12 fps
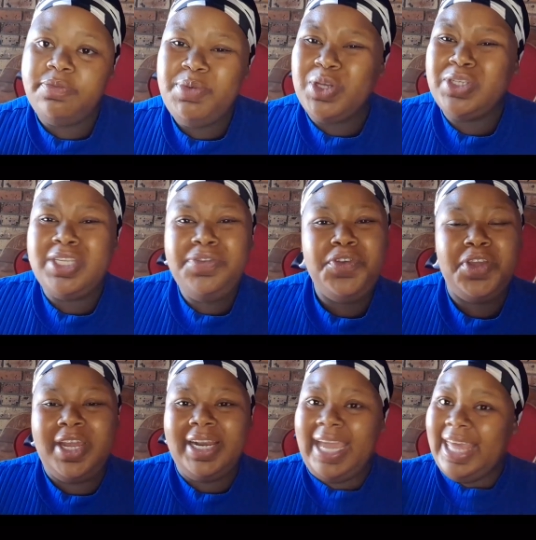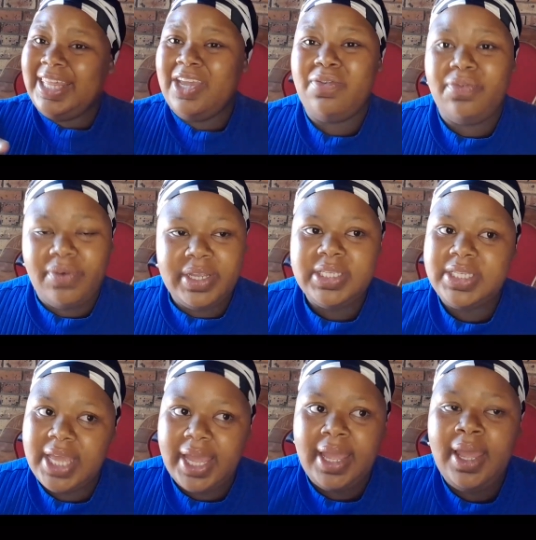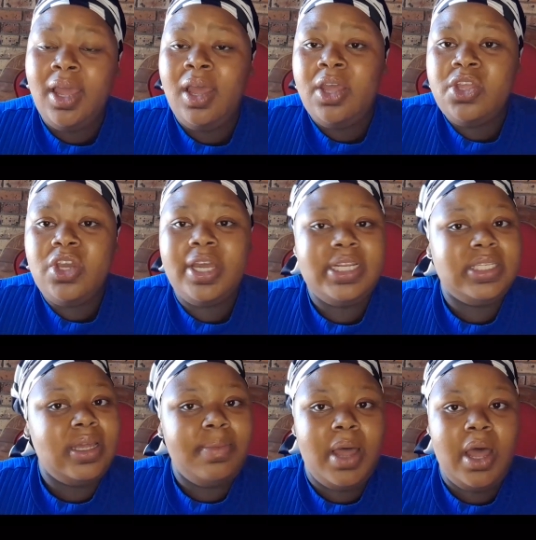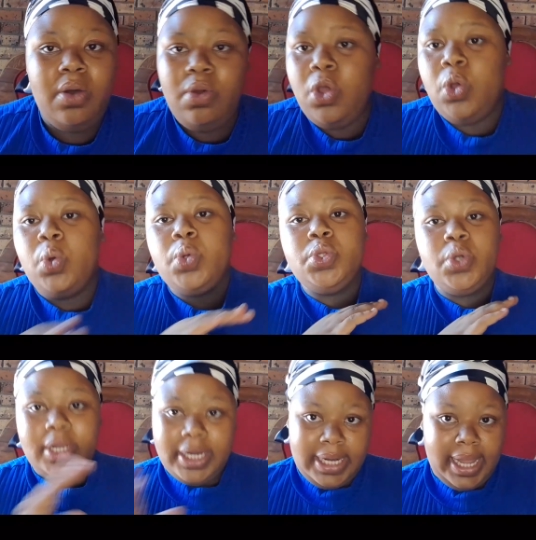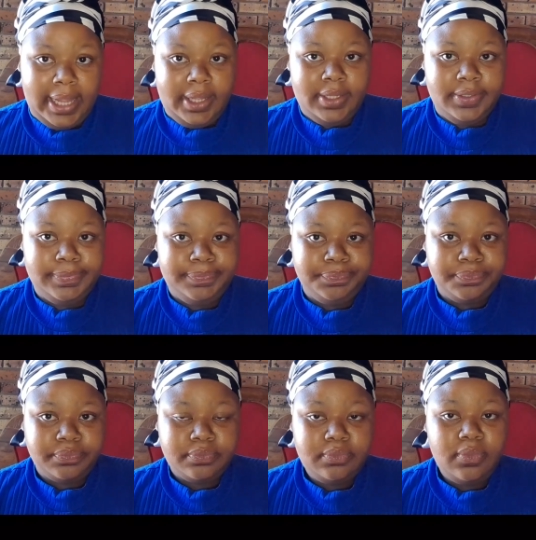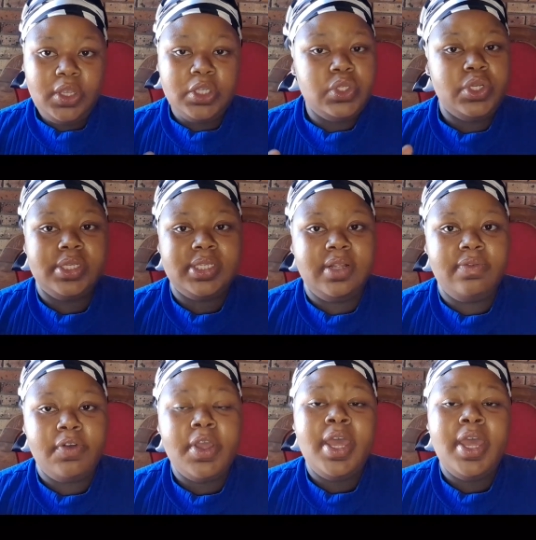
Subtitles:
Because if you can gather your friends here, you're gonna somehow, you're gonna lie to yourself.